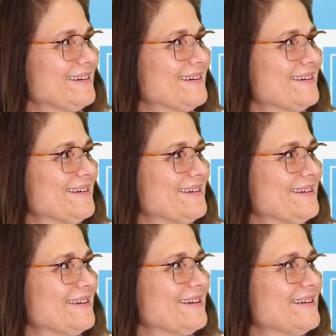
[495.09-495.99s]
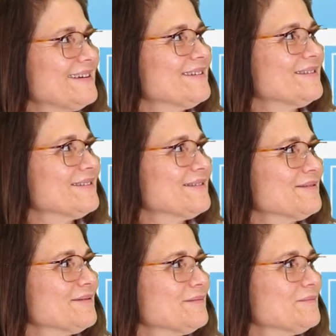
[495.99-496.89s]

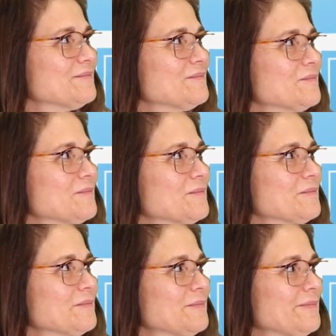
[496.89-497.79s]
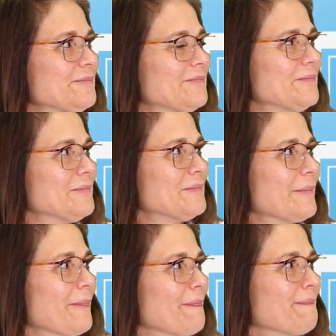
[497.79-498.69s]

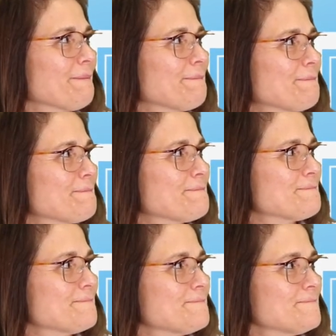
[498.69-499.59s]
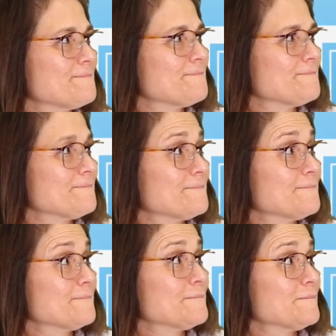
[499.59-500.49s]

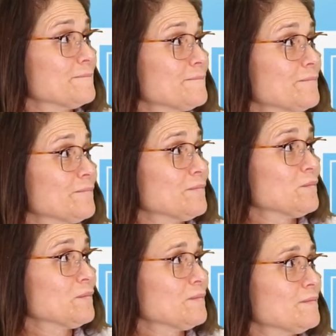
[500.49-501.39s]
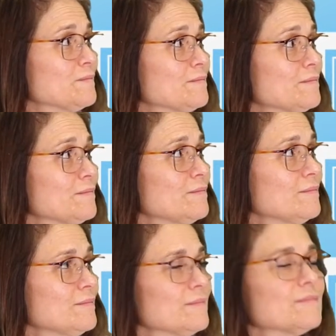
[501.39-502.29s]

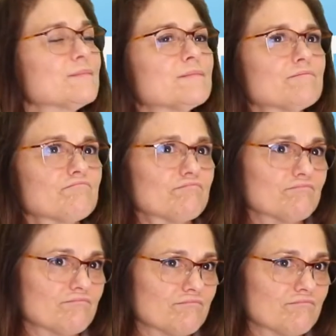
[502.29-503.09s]
The person shown says nothing.